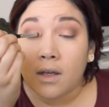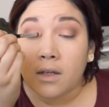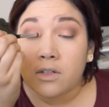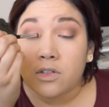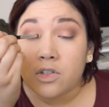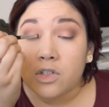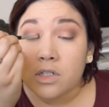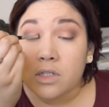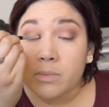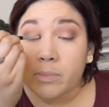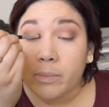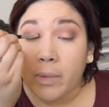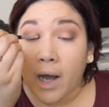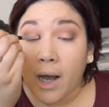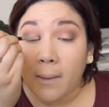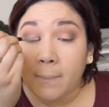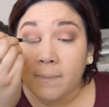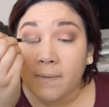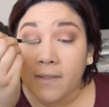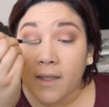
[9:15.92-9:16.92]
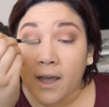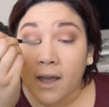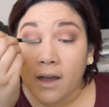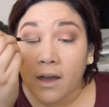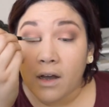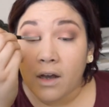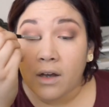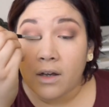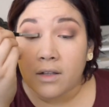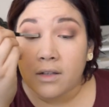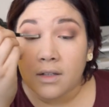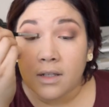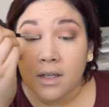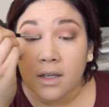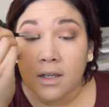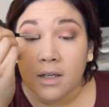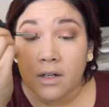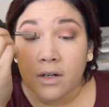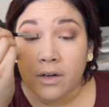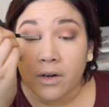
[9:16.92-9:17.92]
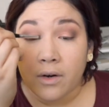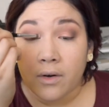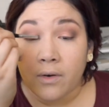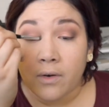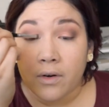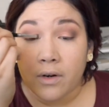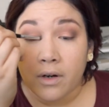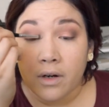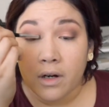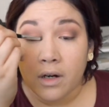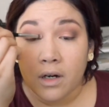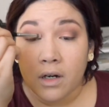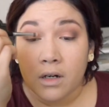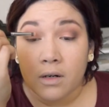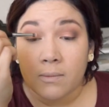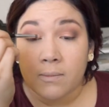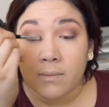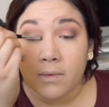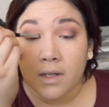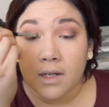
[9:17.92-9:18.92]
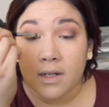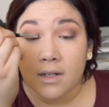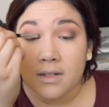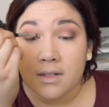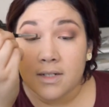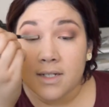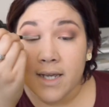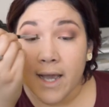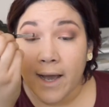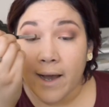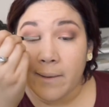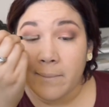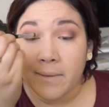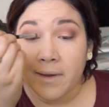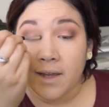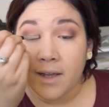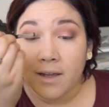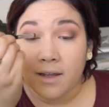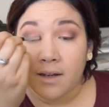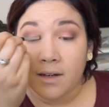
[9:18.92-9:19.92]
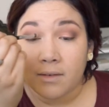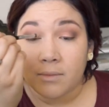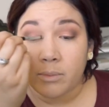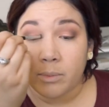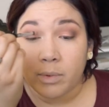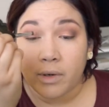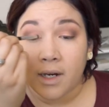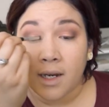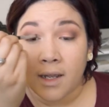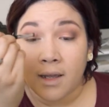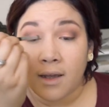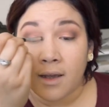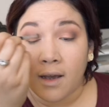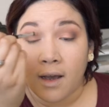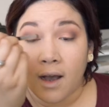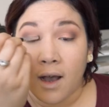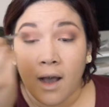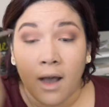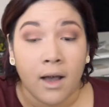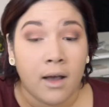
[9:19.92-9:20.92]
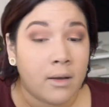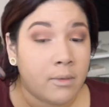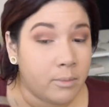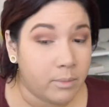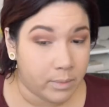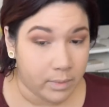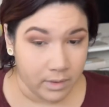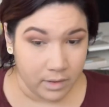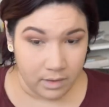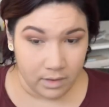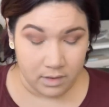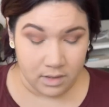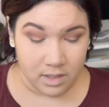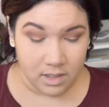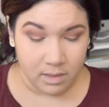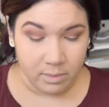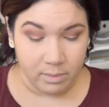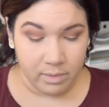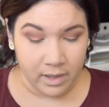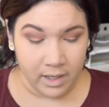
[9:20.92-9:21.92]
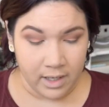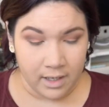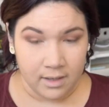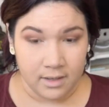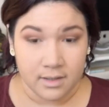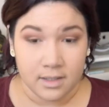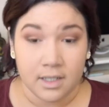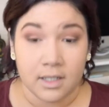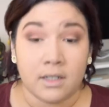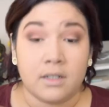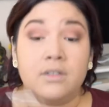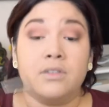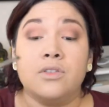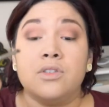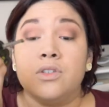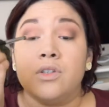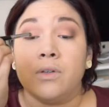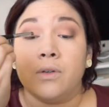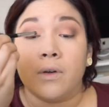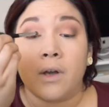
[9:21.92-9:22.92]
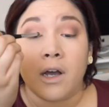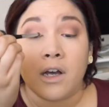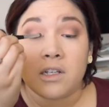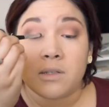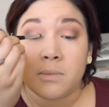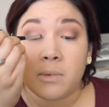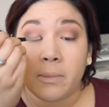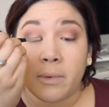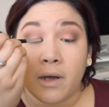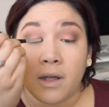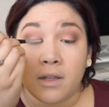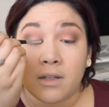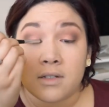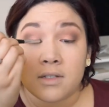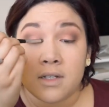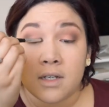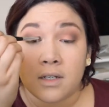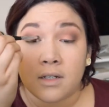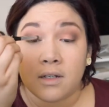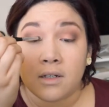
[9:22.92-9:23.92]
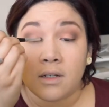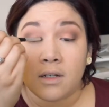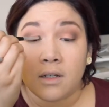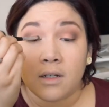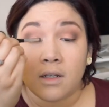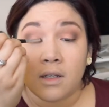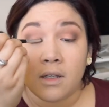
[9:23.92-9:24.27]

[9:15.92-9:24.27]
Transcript: and just pop that on the inner corner. I'm gonna dab it and bring it up to blend into Cosmopolitan.